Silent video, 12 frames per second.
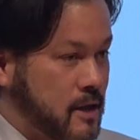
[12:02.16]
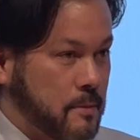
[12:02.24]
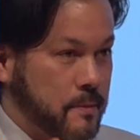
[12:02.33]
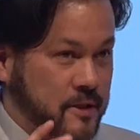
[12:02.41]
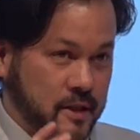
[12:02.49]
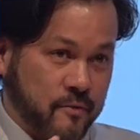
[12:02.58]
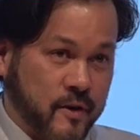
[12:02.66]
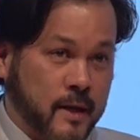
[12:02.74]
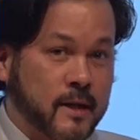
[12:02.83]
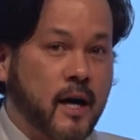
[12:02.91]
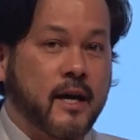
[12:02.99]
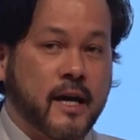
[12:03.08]
in the
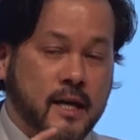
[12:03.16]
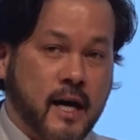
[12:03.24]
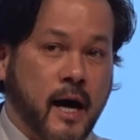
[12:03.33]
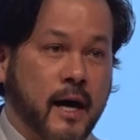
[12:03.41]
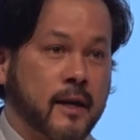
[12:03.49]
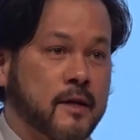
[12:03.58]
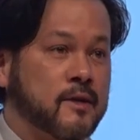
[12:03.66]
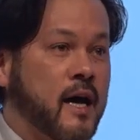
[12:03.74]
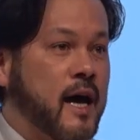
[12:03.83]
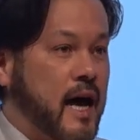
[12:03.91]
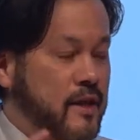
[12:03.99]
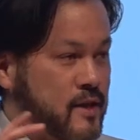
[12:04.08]
Pacific, in an island,
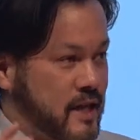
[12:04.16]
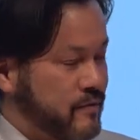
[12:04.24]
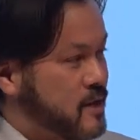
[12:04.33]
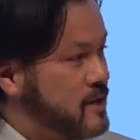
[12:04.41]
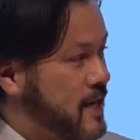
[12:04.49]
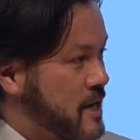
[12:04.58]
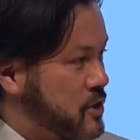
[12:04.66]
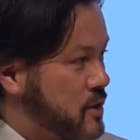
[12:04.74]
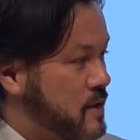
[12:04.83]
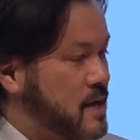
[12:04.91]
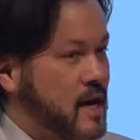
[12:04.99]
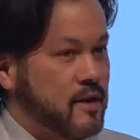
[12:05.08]
and the
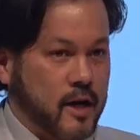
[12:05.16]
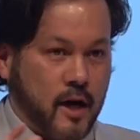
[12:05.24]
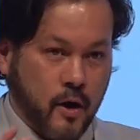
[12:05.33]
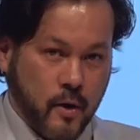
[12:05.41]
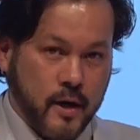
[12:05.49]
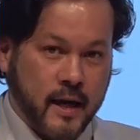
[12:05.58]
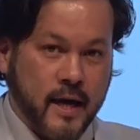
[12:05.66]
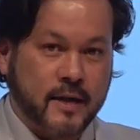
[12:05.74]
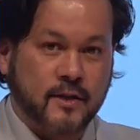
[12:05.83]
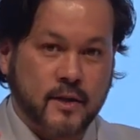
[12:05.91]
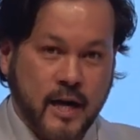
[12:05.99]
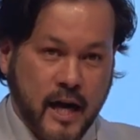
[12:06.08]
devastation that
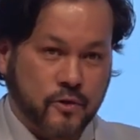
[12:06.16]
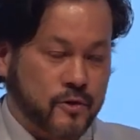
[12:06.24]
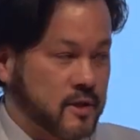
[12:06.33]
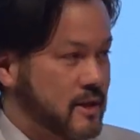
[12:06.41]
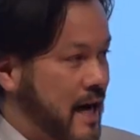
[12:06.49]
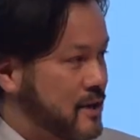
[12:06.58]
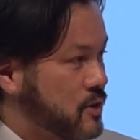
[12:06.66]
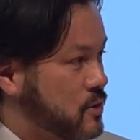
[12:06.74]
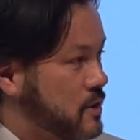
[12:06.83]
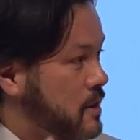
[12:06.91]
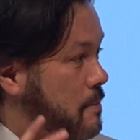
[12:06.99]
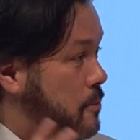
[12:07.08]
hurricanes and natural
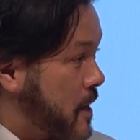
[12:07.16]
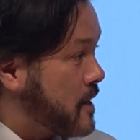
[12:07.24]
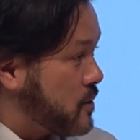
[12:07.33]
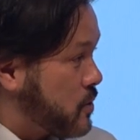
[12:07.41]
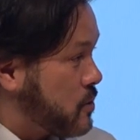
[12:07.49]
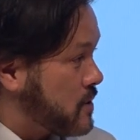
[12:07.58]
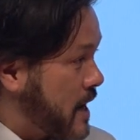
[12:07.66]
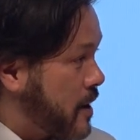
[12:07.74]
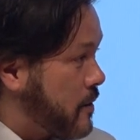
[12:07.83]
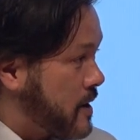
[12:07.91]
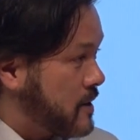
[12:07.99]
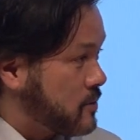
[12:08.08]
disasters can bring to those
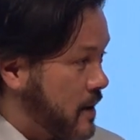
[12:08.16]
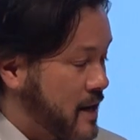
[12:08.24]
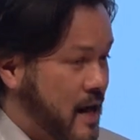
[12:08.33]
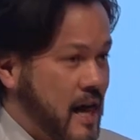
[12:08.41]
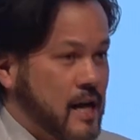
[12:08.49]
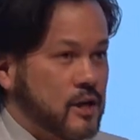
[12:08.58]
areas, right?